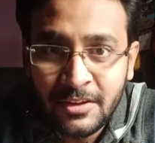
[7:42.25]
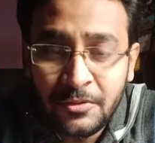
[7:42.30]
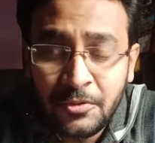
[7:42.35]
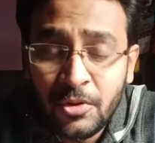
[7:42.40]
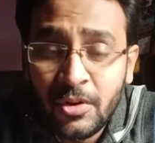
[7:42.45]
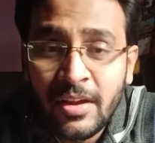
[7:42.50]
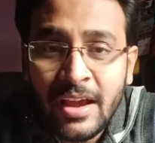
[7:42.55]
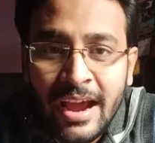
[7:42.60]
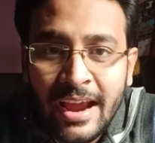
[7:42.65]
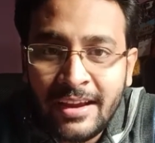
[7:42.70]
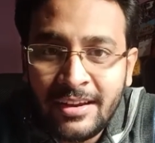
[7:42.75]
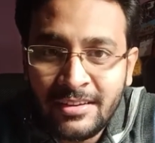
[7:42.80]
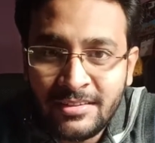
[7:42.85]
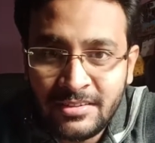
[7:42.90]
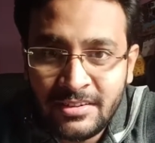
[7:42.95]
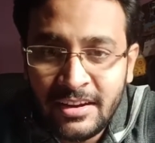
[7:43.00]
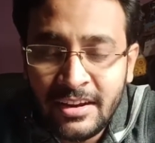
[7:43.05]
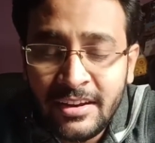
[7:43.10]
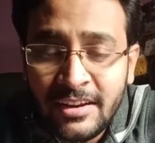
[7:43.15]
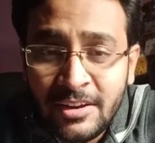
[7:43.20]
If your guide
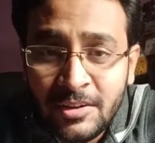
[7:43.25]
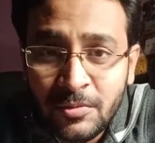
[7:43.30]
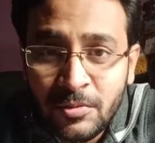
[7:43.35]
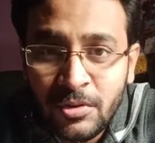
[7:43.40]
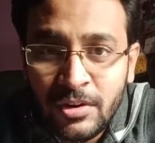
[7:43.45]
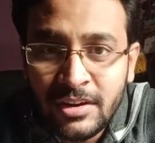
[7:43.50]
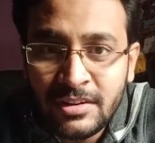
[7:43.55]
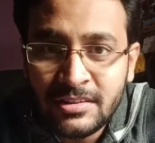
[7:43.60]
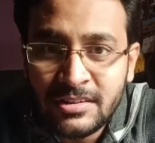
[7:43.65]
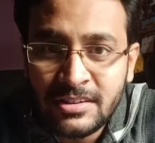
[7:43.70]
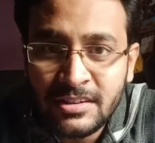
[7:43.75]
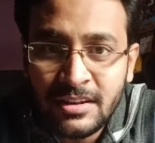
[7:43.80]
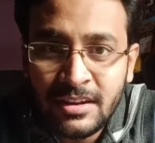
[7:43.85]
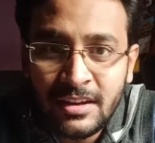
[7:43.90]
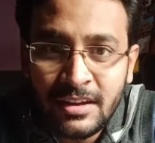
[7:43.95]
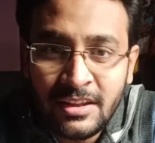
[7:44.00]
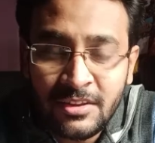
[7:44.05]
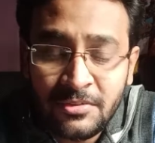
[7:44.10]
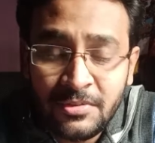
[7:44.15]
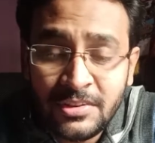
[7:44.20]
is really
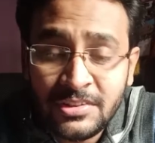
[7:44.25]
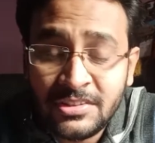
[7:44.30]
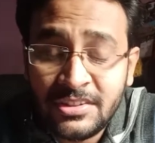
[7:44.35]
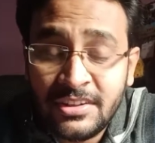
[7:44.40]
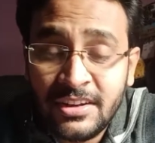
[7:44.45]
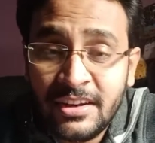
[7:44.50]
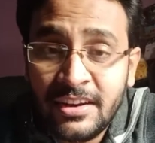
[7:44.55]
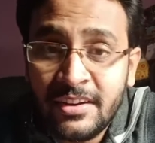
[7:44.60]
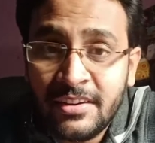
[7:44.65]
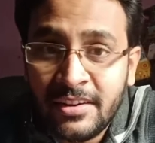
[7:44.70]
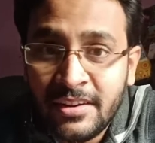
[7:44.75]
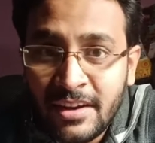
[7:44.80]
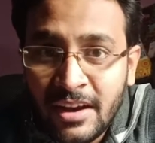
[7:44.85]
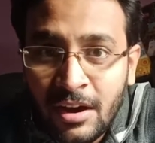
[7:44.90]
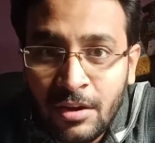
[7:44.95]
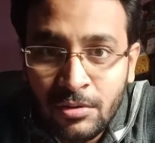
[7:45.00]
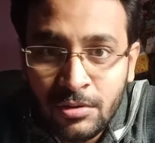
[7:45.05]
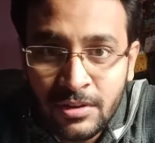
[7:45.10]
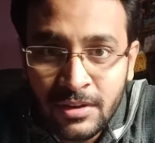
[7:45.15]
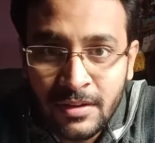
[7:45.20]
influential, if he's really
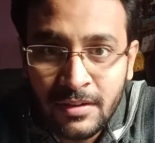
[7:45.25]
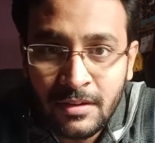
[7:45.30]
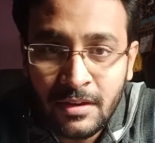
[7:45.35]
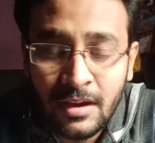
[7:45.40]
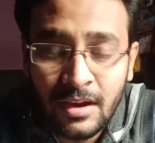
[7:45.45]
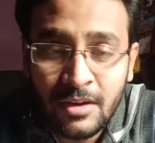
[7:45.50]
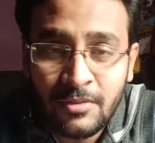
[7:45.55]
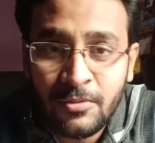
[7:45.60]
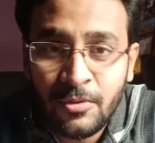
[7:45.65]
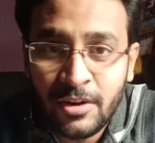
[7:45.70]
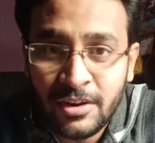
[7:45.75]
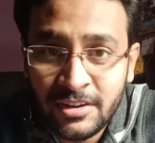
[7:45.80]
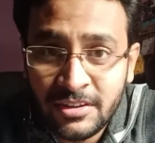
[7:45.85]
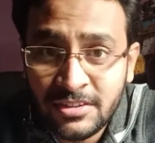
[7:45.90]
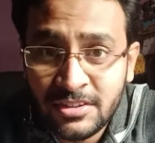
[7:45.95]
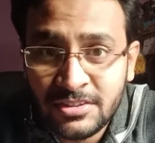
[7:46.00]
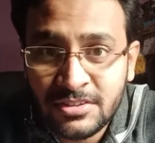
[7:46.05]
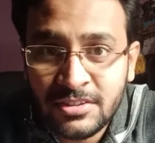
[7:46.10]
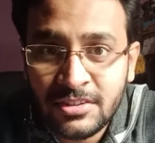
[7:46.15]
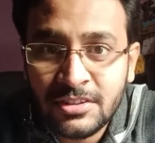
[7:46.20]
renowned for
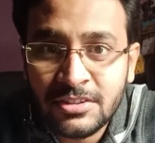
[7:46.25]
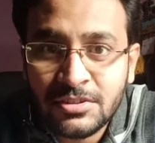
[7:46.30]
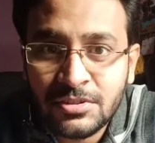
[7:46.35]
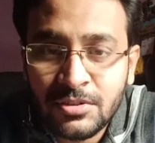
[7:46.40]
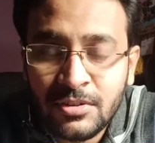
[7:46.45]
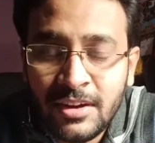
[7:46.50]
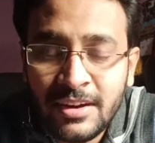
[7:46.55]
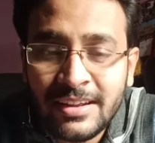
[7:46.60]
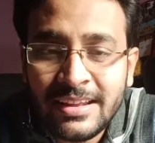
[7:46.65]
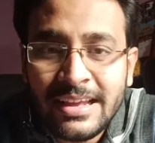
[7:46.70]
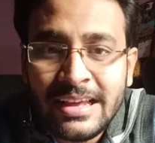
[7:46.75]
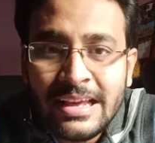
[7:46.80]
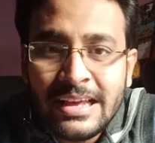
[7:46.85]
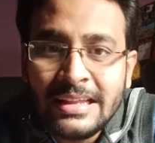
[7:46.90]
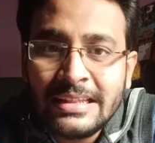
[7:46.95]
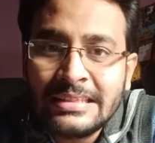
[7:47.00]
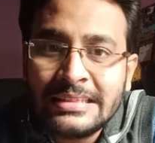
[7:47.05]
his research work,